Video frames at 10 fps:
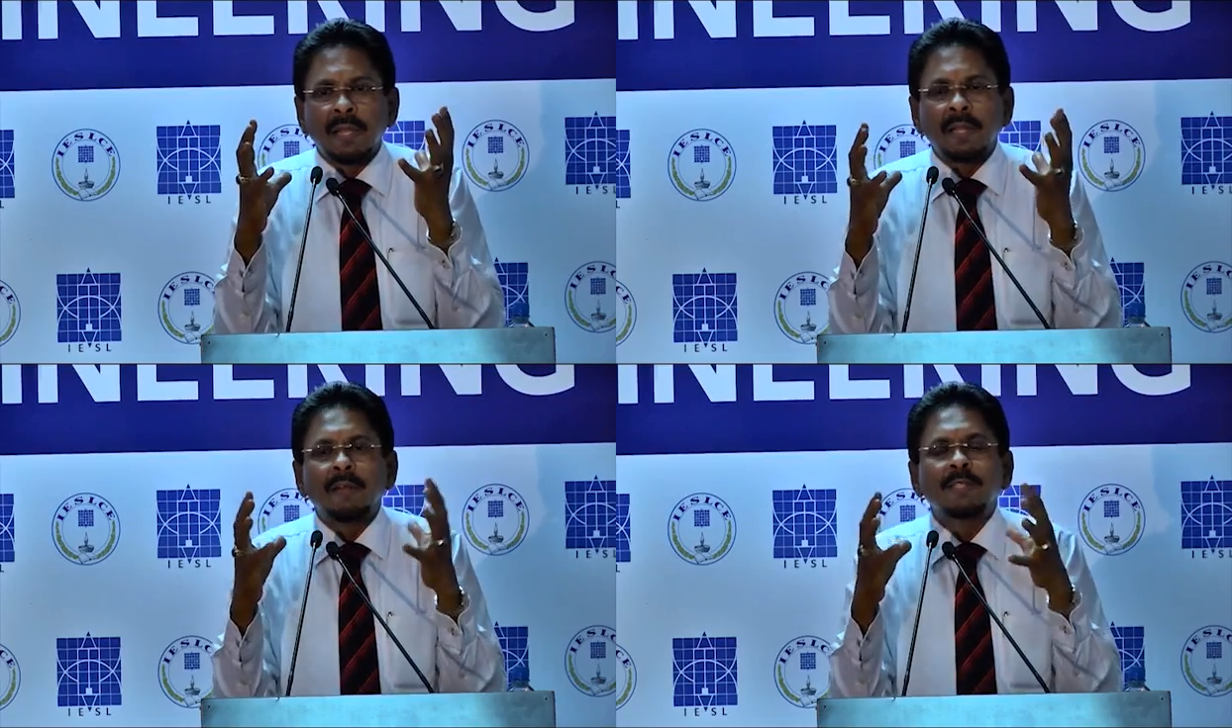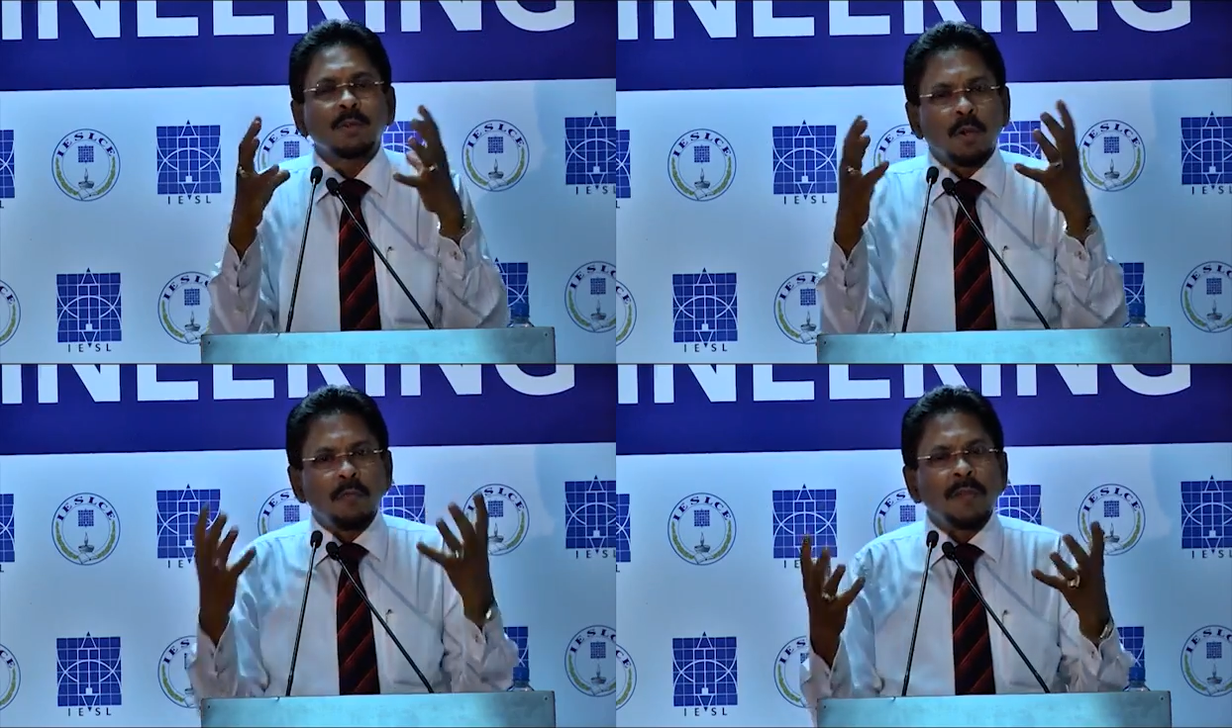and I was
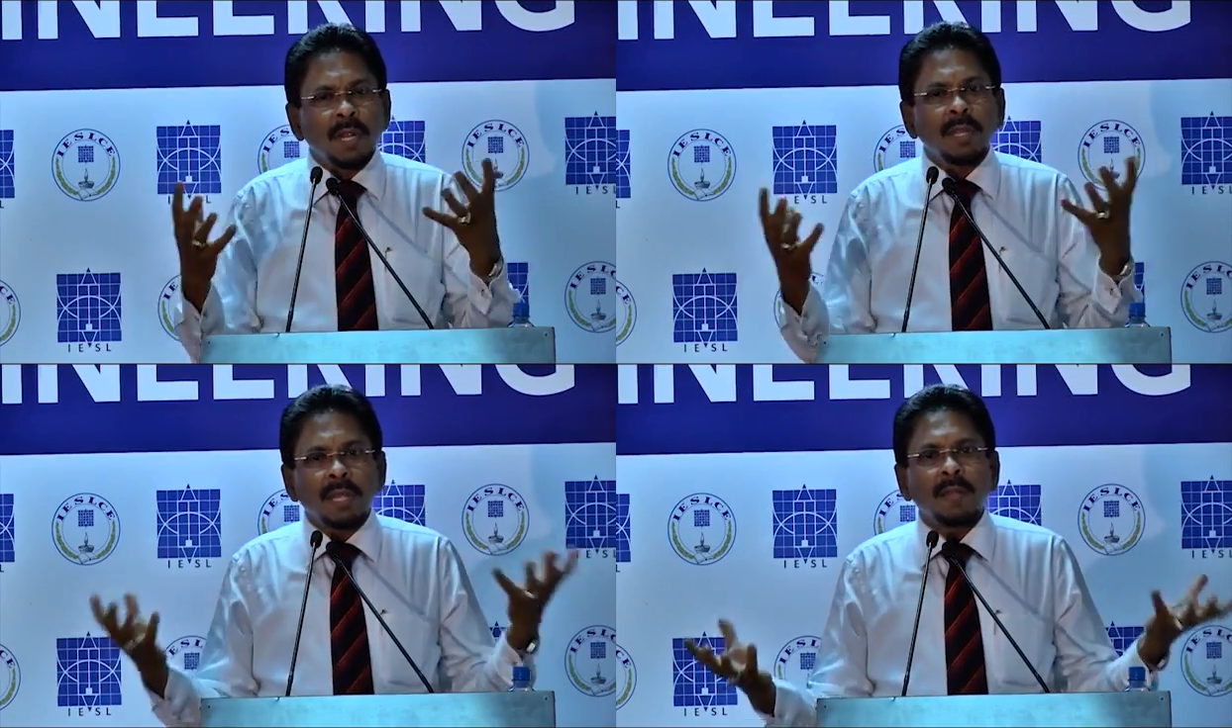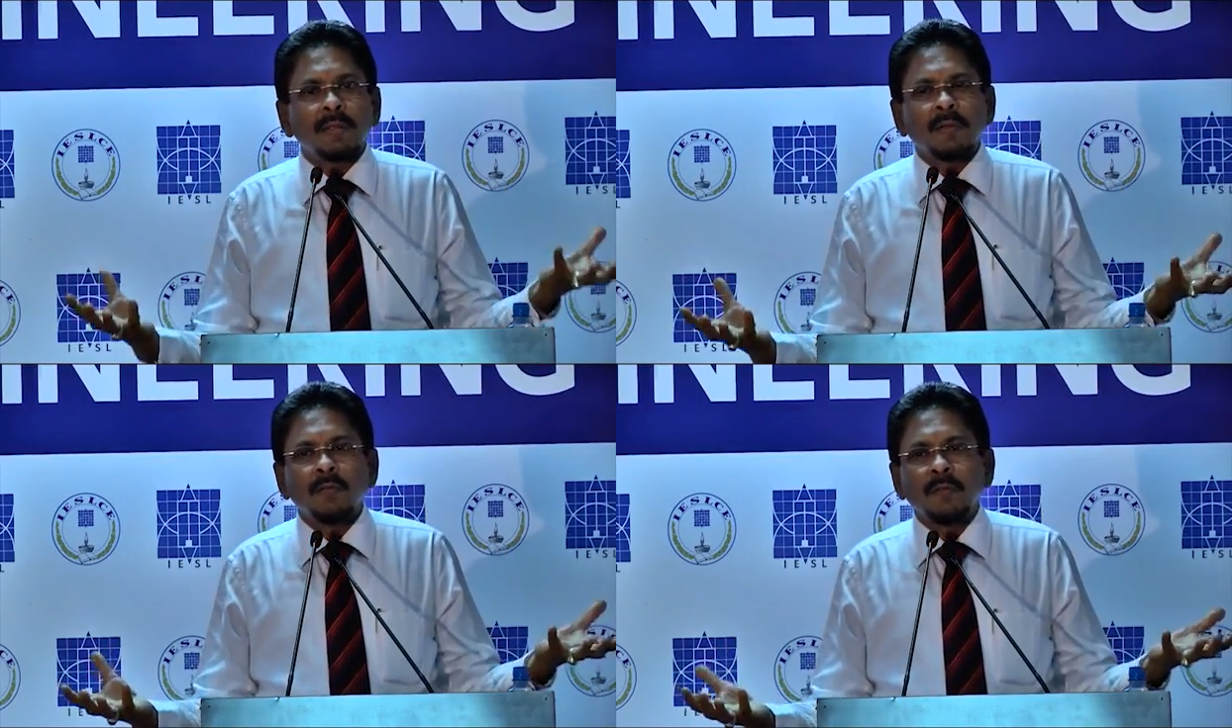confident that
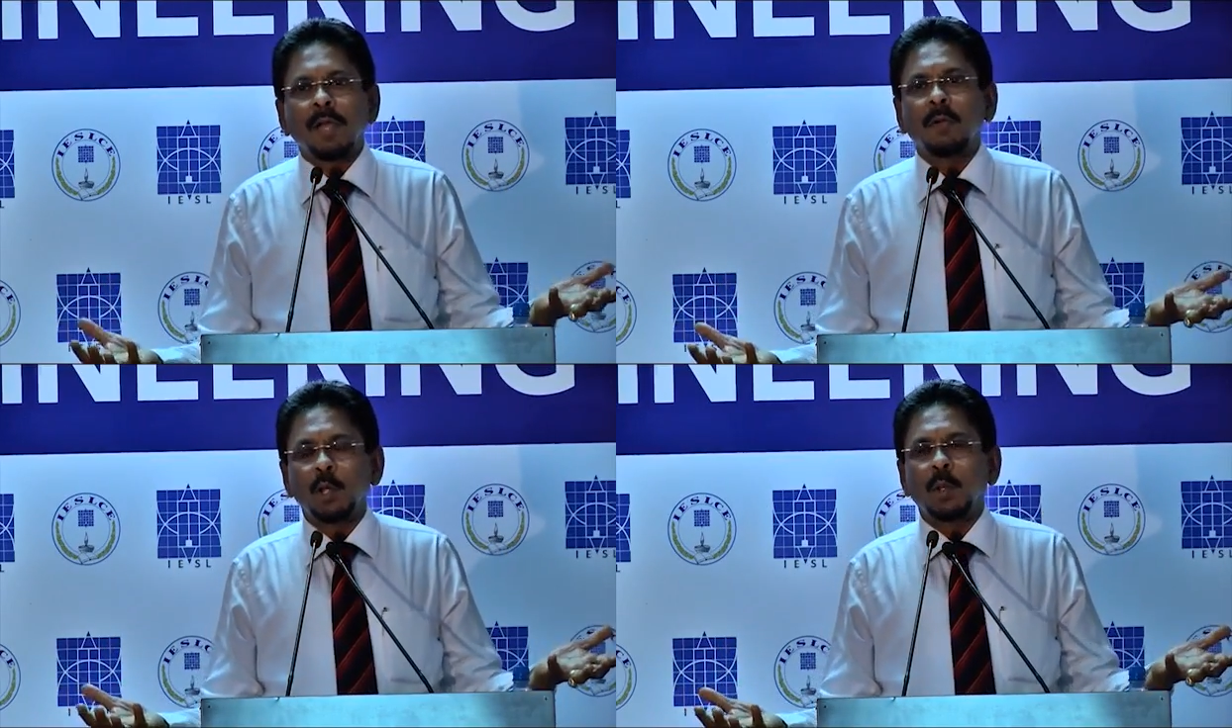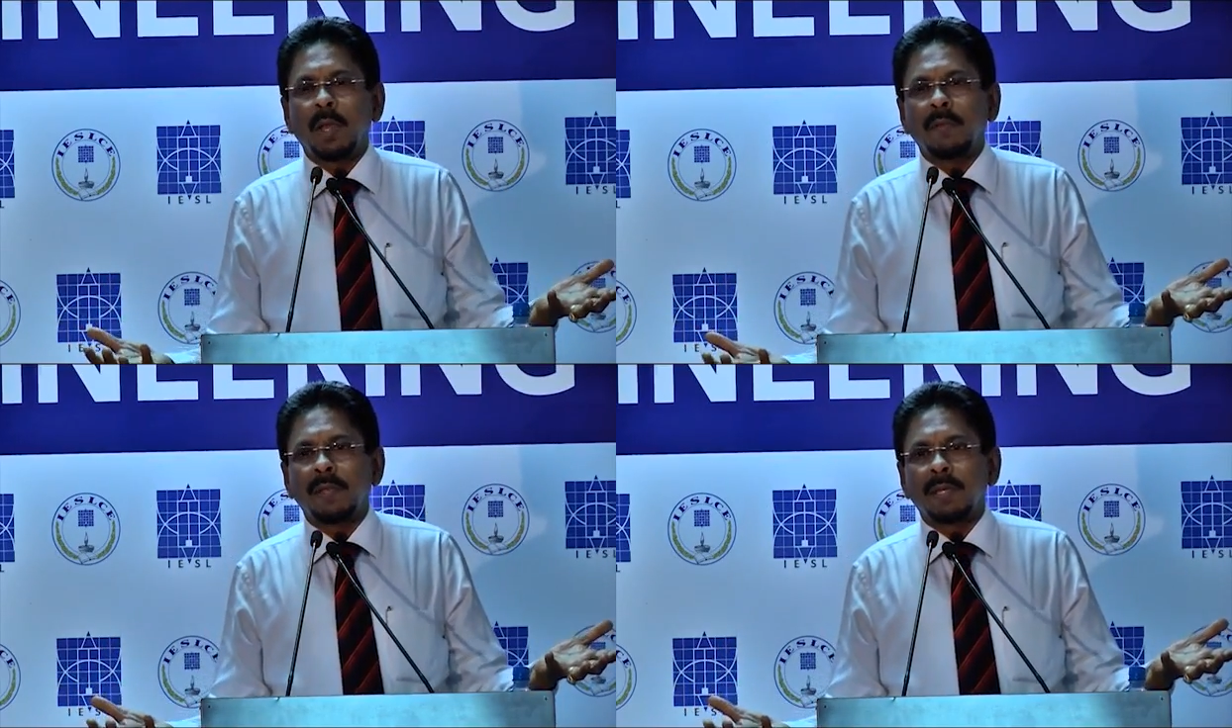we are going to
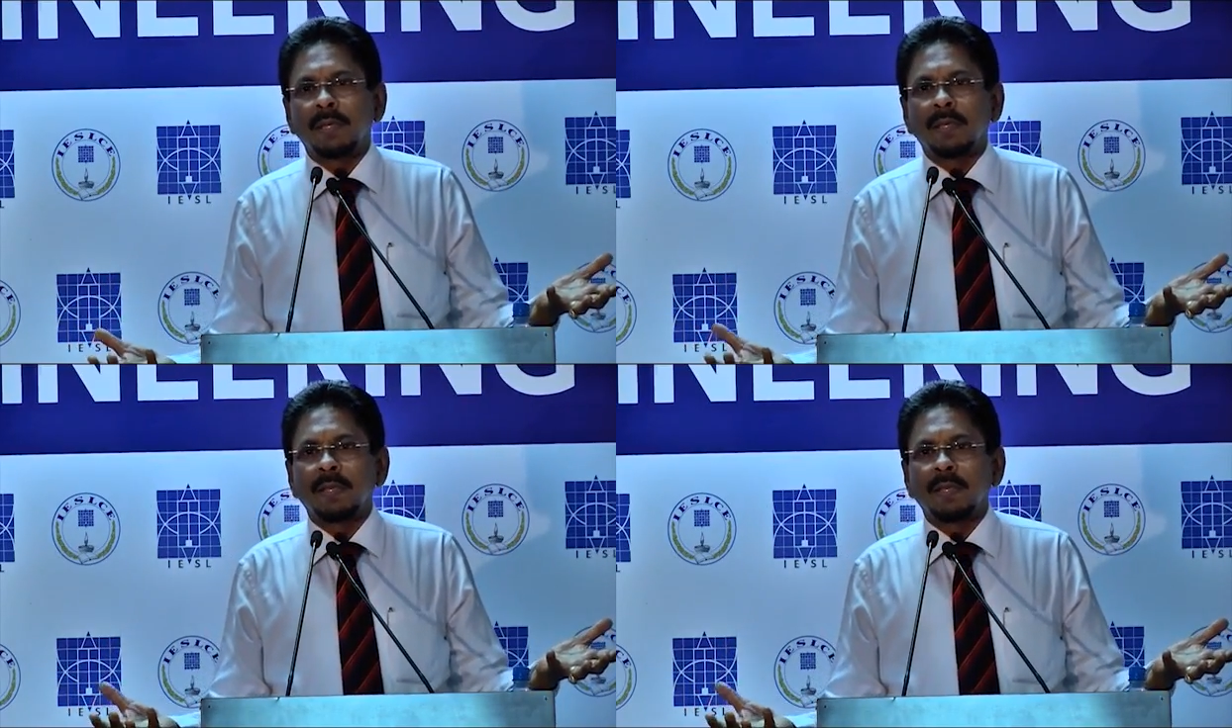have it.